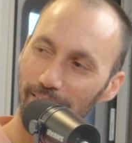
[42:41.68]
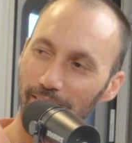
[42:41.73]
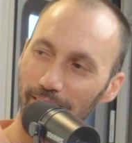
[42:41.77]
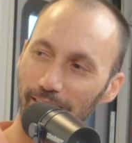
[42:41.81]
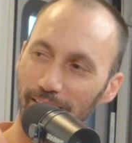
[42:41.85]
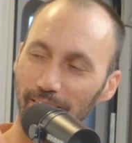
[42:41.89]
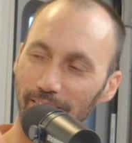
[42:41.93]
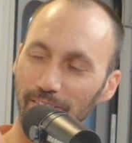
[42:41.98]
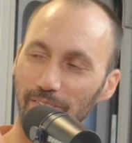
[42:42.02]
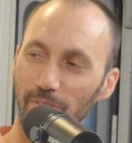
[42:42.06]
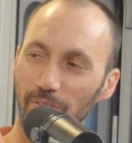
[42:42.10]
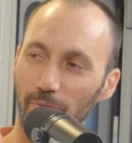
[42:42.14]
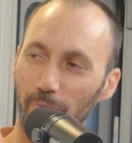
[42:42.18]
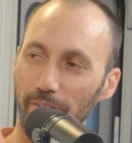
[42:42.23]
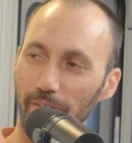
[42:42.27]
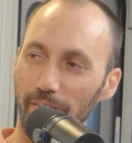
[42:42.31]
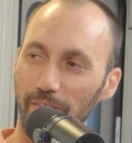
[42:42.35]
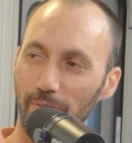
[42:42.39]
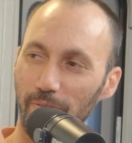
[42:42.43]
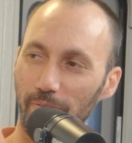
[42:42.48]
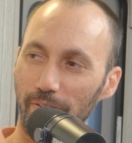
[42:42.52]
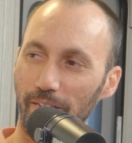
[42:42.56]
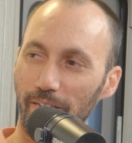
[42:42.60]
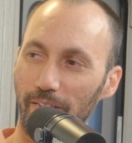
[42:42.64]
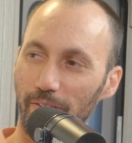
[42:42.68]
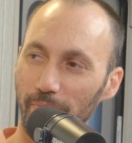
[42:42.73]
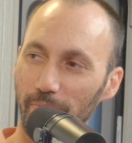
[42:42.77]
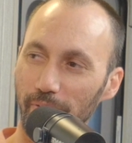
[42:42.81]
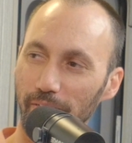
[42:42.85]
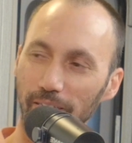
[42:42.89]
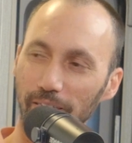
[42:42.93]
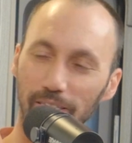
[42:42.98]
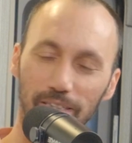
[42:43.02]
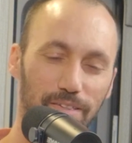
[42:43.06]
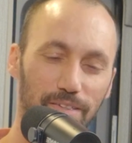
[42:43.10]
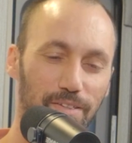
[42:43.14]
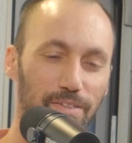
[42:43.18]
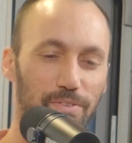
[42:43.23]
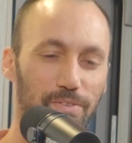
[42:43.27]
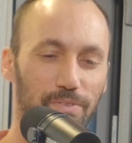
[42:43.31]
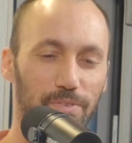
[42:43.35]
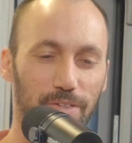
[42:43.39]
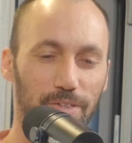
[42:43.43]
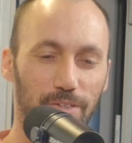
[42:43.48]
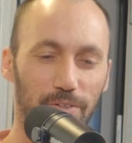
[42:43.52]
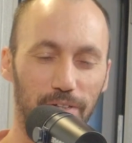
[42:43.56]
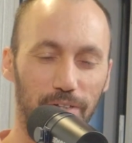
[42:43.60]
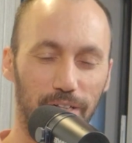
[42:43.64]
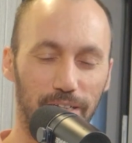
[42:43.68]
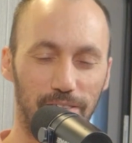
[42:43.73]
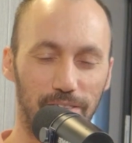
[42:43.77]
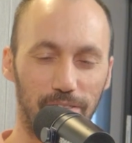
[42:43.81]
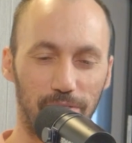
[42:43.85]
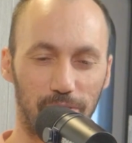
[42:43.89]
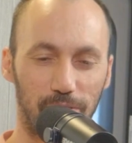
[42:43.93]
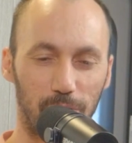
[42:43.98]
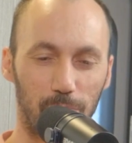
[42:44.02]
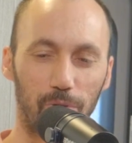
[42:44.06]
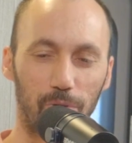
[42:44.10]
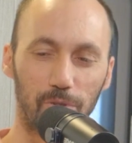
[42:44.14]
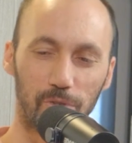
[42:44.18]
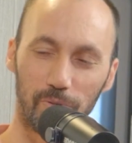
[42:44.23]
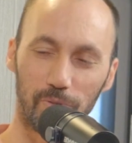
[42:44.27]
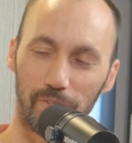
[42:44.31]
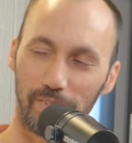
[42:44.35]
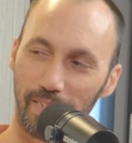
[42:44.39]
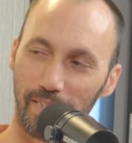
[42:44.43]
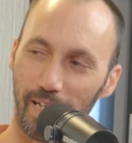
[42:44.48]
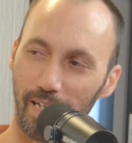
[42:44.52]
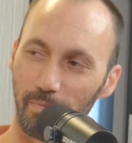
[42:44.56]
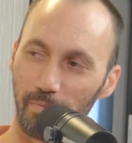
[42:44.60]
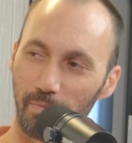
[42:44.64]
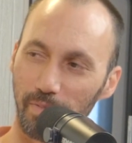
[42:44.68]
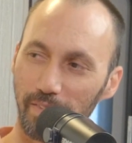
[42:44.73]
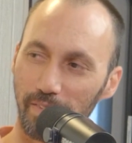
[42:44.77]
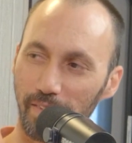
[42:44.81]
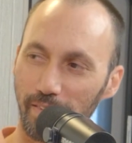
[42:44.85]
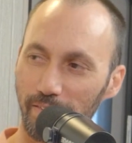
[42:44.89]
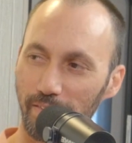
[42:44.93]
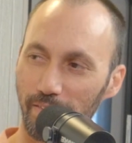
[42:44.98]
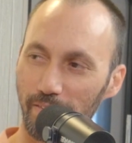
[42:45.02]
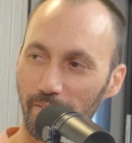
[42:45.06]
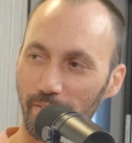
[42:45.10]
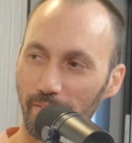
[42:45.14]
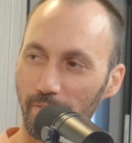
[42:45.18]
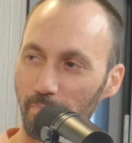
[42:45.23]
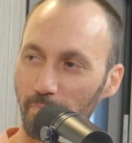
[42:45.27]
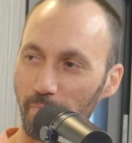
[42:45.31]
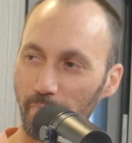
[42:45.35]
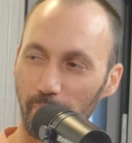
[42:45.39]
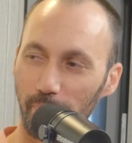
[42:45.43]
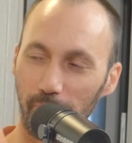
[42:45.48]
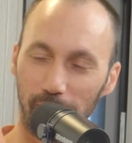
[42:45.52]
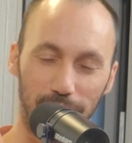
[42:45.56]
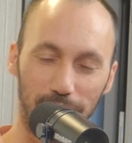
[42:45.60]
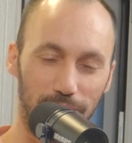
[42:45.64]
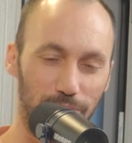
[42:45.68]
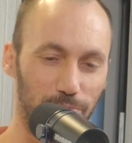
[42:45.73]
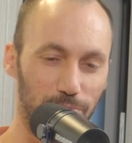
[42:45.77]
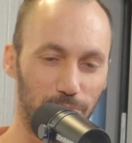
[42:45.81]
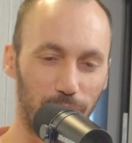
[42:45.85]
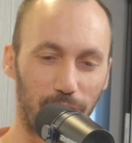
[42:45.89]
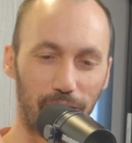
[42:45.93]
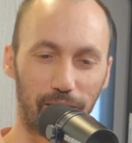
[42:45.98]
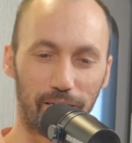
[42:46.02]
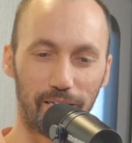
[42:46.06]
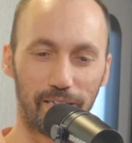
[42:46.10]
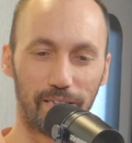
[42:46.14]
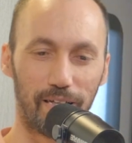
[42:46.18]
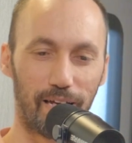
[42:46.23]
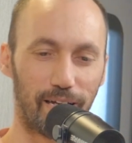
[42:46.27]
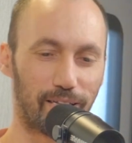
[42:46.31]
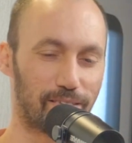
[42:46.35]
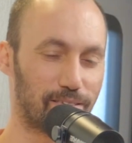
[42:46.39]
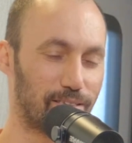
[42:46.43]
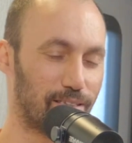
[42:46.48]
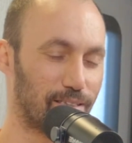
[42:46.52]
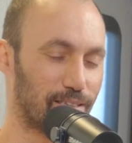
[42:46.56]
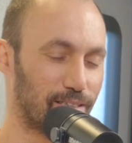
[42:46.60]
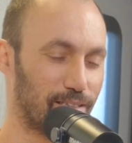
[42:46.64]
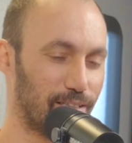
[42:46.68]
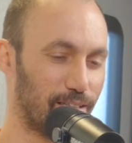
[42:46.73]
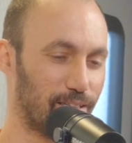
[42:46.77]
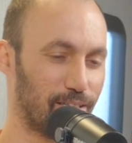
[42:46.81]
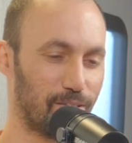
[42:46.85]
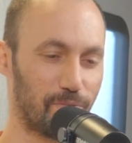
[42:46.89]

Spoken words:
It is 2023. We're going into tumultuous times. Things are a bit rocky, hectic.